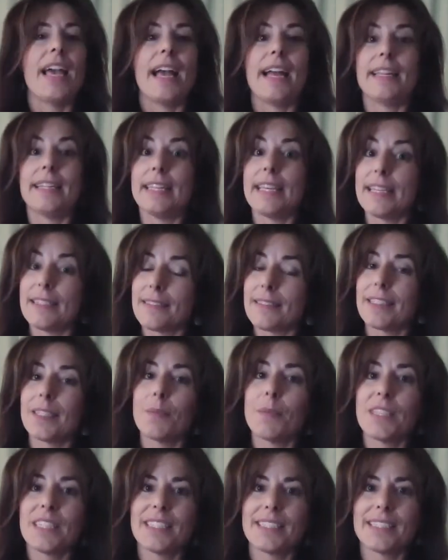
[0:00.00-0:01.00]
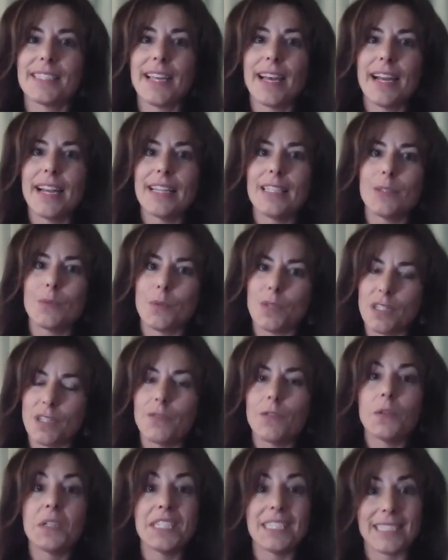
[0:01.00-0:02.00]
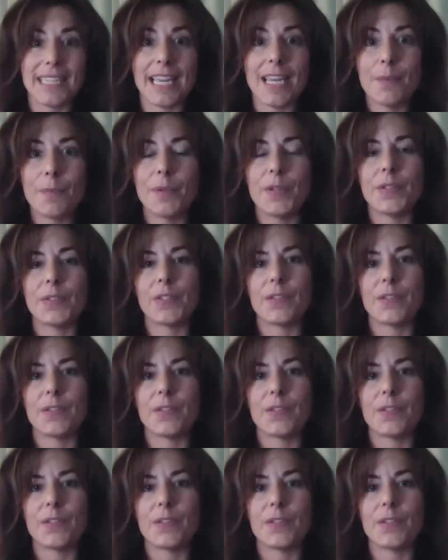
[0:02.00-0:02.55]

and then some of the slides will give you examples